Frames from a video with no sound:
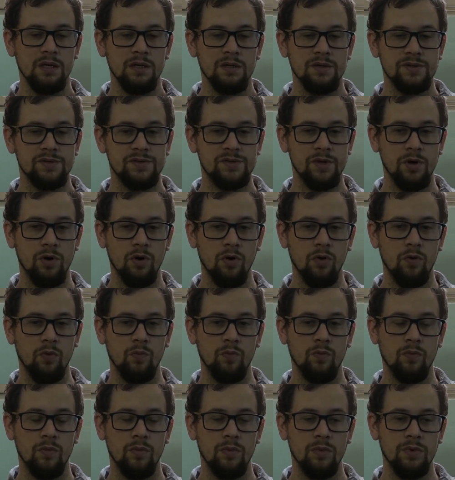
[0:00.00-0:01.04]
So
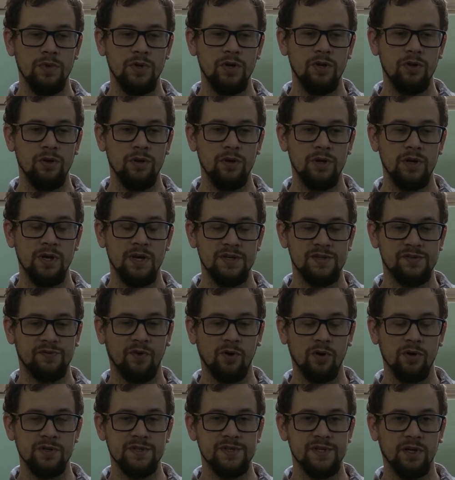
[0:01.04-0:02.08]
as
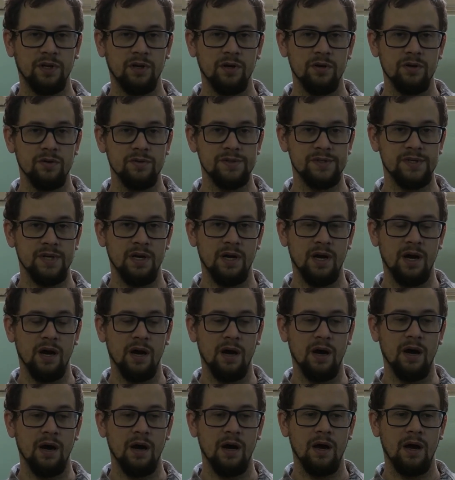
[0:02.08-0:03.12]
far as it goes,
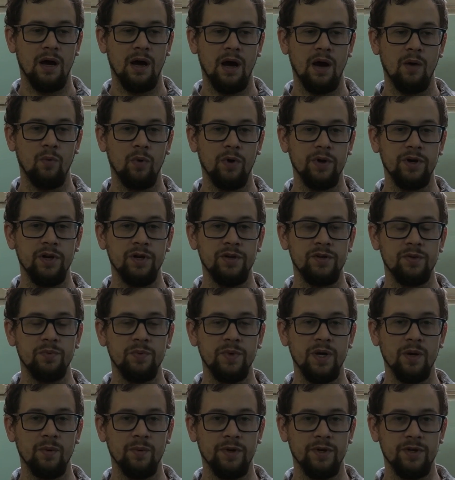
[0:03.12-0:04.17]
I wanted to
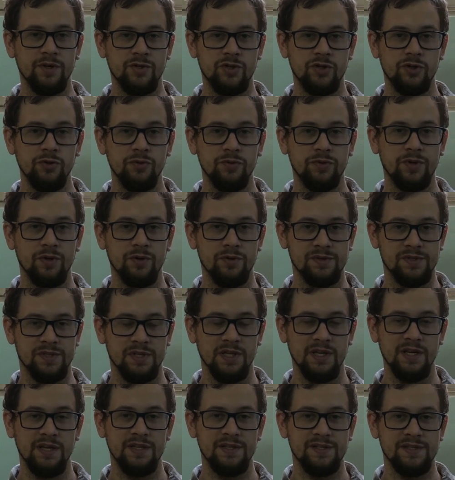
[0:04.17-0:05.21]
be able to shoot those
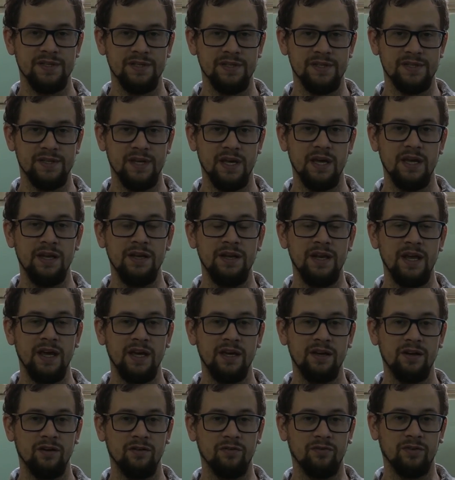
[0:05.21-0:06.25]
lenses
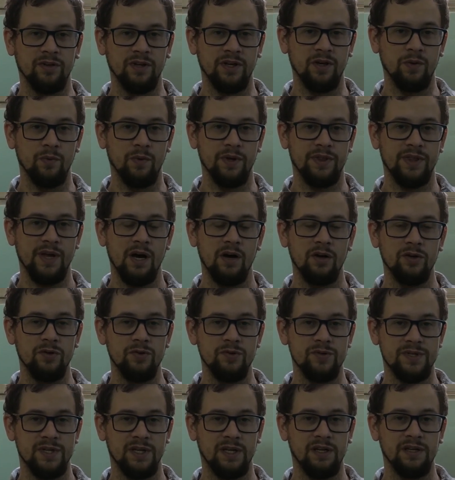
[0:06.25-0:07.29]
natively without
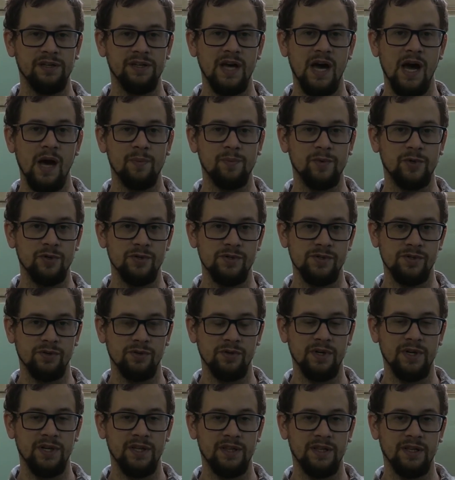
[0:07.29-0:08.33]
using adapters or
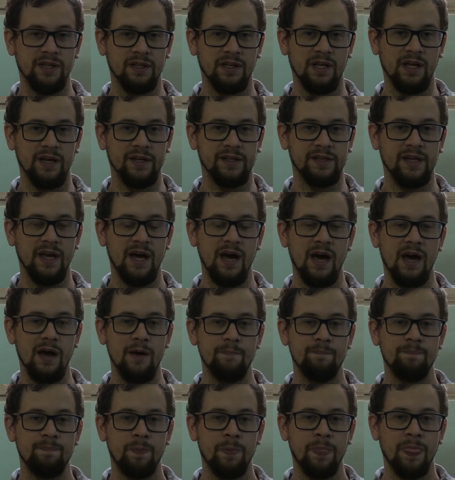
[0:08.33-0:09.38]
anything like
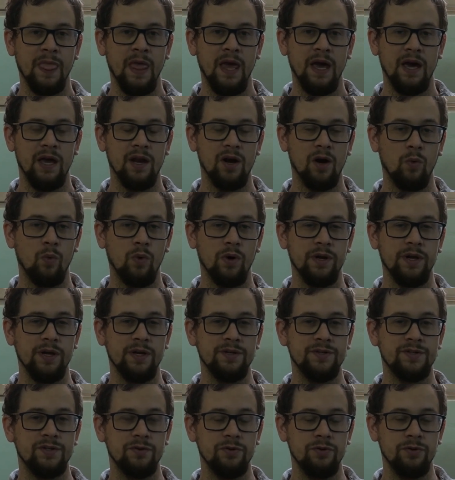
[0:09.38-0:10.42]
that. And I
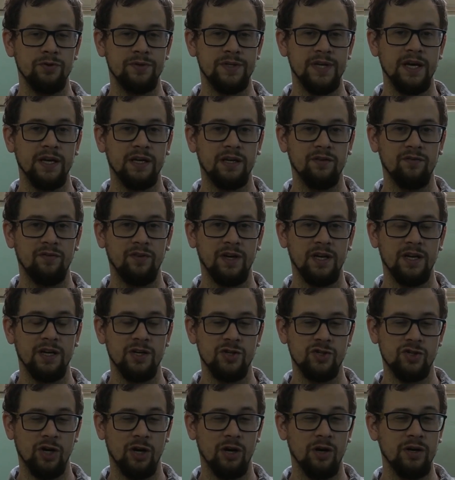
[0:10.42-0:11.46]
wanted to take
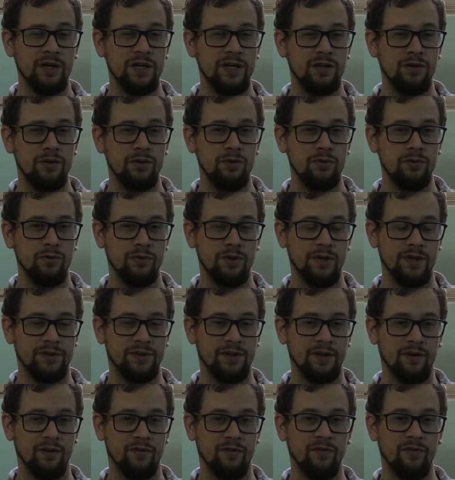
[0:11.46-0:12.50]
advantage. I already knew that
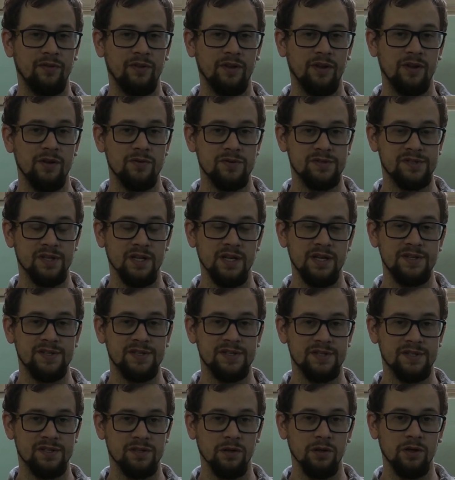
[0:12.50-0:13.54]
those
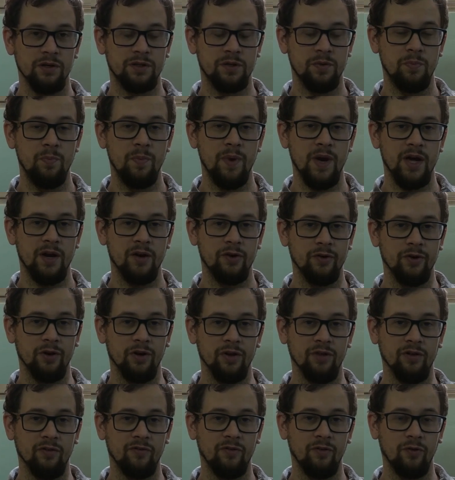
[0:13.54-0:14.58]
lenses looked better
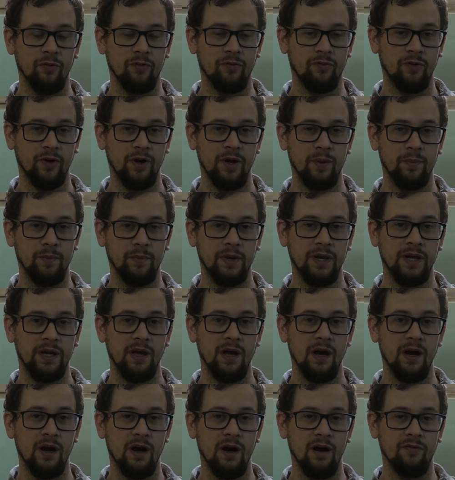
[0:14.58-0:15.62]
on the full frame
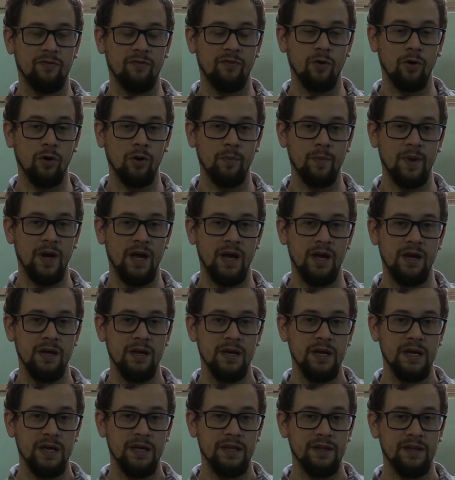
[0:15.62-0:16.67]
format
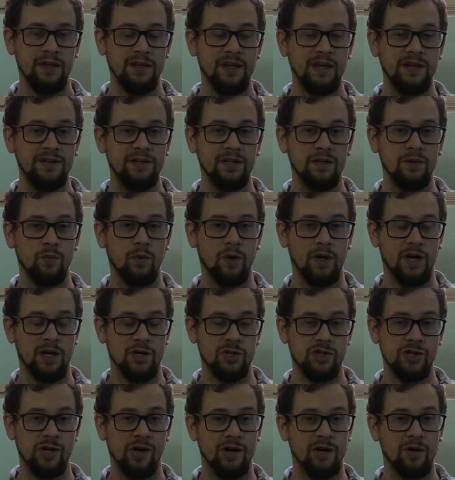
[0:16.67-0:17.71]
than they did when I
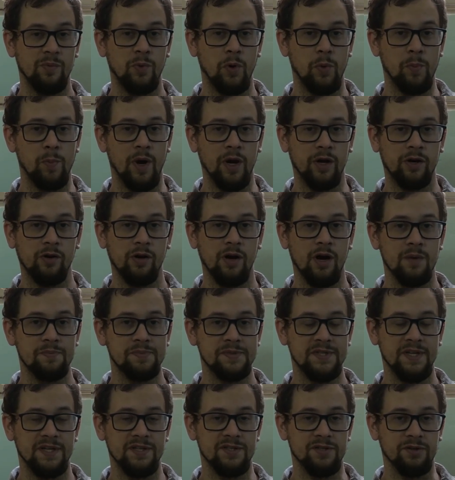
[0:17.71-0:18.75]
shot them on my crop
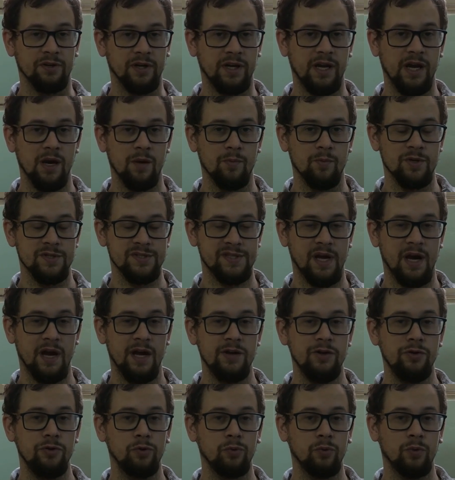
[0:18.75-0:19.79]
sensor cameras. I
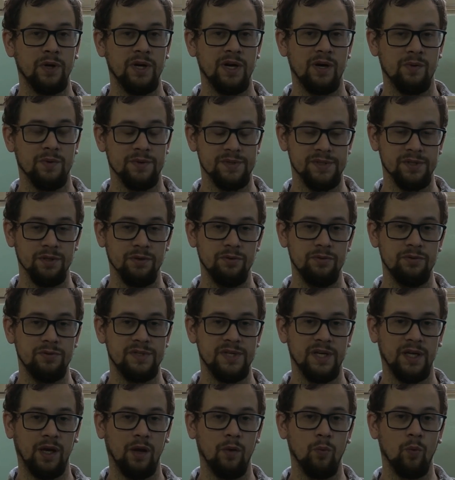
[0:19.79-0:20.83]
knew what I was
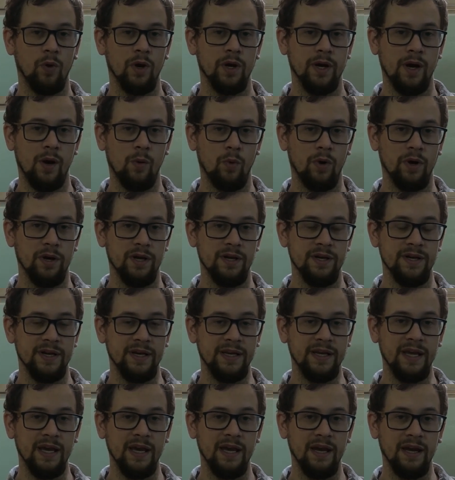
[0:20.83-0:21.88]
losing and what I wanted to
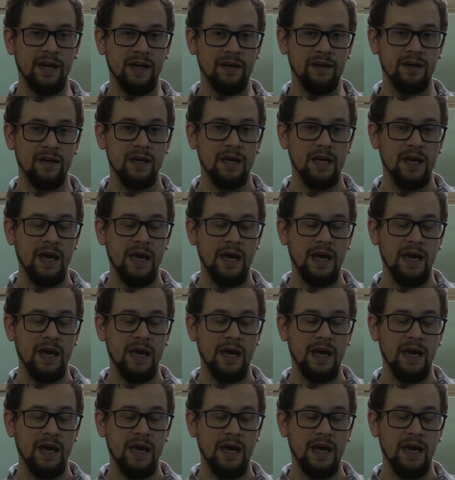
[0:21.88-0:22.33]
gain.